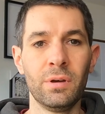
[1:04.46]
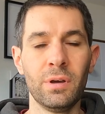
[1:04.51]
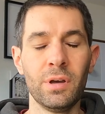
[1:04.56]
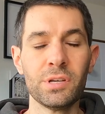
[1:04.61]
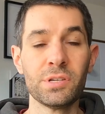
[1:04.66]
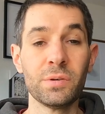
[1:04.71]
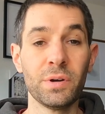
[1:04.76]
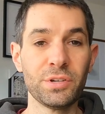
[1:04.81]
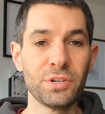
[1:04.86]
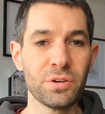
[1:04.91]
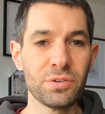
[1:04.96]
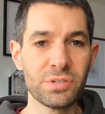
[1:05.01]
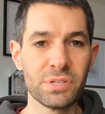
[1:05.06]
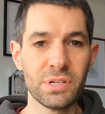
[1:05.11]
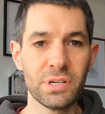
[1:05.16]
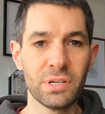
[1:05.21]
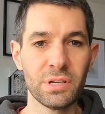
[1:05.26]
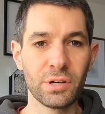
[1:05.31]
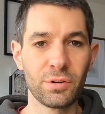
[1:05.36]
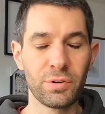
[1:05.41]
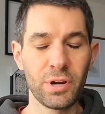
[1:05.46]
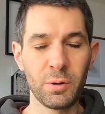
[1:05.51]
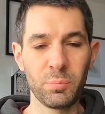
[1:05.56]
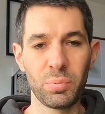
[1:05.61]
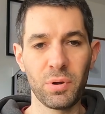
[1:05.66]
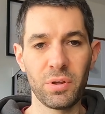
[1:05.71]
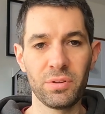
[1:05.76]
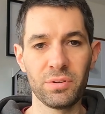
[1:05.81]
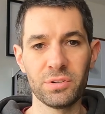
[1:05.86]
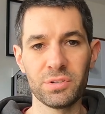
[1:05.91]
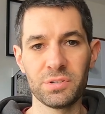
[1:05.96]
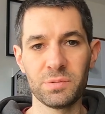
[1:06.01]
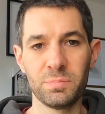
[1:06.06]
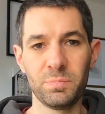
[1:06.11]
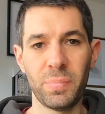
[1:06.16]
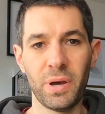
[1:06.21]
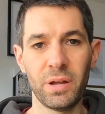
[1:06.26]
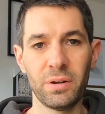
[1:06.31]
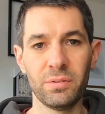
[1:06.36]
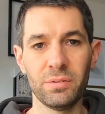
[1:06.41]
So I chose the Crankbrothers
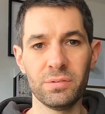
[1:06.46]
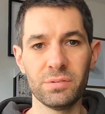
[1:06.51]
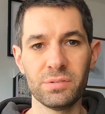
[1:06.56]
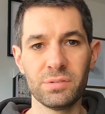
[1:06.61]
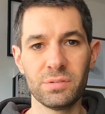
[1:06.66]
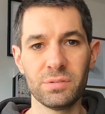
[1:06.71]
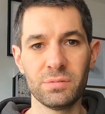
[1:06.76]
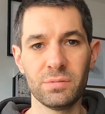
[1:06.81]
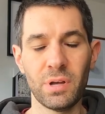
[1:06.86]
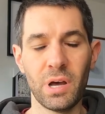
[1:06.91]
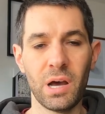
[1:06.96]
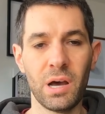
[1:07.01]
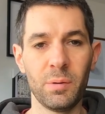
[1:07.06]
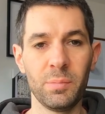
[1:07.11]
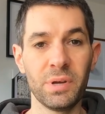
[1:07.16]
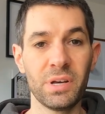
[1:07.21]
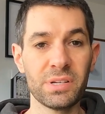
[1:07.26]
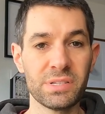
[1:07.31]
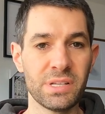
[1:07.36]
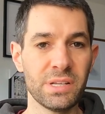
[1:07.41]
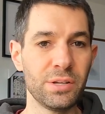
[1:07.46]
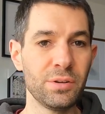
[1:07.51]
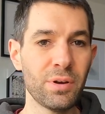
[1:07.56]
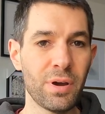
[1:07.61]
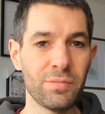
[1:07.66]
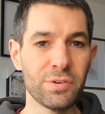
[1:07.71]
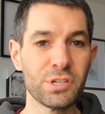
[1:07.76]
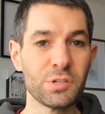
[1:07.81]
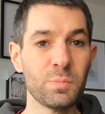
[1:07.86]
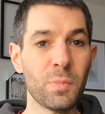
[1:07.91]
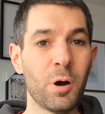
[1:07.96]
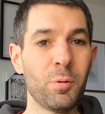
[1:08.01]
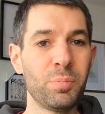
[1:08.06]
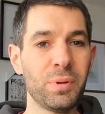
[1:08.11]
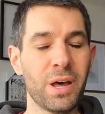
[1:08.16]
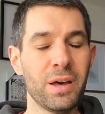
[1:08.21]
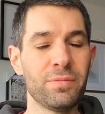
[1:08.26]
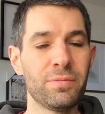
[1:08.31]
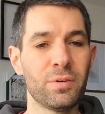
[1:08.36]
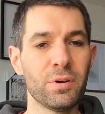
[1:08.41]
pedals because they do have a small
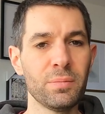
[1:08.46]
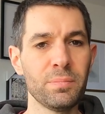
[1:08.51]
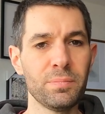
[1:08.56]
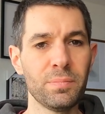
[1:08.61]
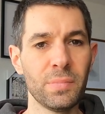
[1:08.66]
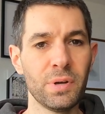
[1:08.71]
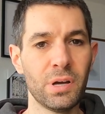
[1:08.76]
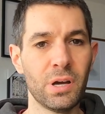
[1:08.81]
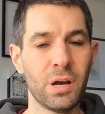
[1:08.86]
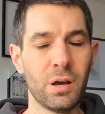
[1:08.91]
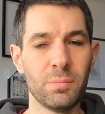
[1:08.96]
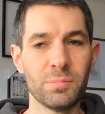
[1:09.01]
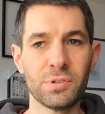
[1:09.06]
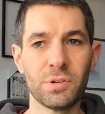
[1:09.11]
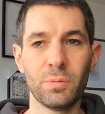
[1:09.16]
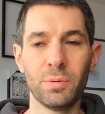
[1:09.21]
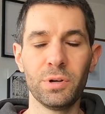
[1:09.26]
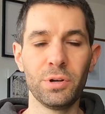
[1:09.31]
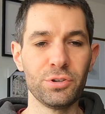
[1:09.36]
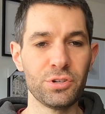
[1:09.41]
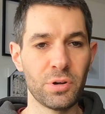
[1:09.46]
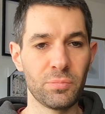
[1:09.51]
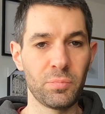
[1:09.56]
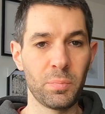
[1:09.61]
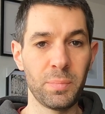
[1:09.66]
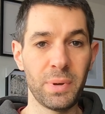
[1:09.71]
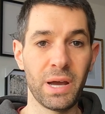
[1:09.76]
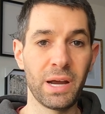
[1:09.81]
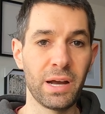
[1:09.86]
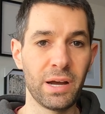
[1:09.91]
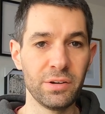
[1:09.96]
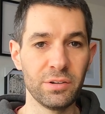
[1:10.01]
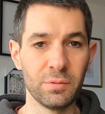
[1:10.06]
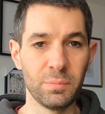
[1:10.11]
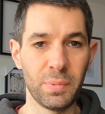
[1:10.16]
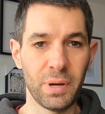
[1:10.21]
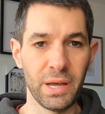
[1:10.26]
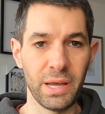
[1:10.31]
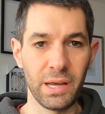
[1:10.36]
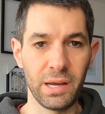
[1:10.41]
platform. So when you're jumping back on your
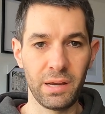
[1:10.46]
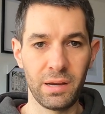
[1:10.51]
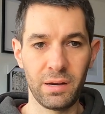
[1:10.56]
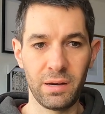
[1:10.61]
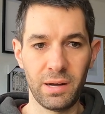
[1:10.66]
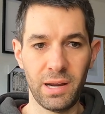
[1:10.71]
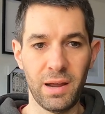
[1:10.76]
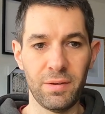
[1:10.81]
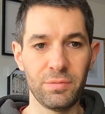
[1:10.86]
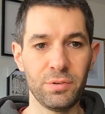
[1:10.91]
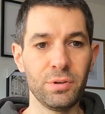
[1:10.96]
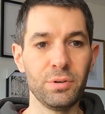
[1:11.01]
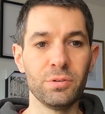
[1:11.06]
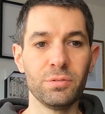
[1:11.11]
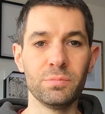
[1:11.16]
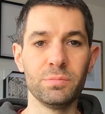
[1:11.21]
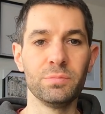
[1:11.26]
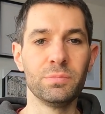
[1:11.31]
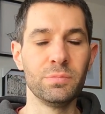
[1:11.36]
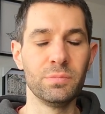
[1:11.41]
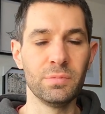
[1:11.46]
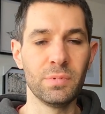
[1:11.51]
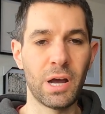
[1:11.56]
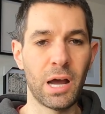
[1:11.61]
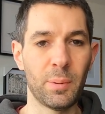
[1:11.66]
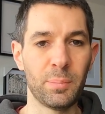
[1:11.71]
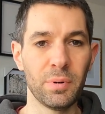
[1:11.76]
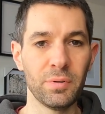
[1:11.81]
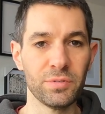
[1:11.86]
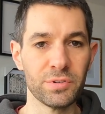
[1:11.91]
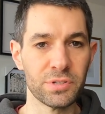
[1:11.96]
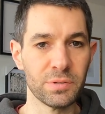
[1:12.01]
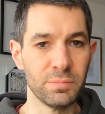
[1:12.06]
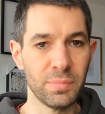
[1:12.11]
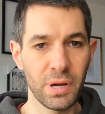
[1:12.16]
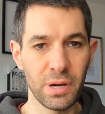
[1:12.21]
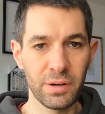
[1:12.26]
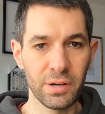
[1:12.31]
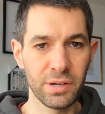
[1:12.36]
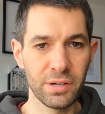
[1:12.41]
bike after you hop over some
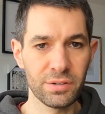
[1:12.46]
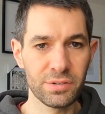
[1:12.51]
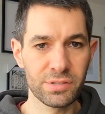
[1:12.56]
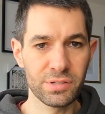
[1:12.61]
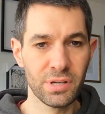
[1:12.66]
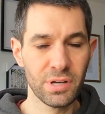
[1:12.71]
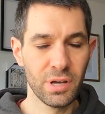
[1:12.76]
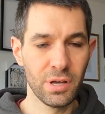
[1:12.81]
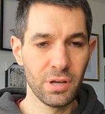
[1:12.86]
barriers,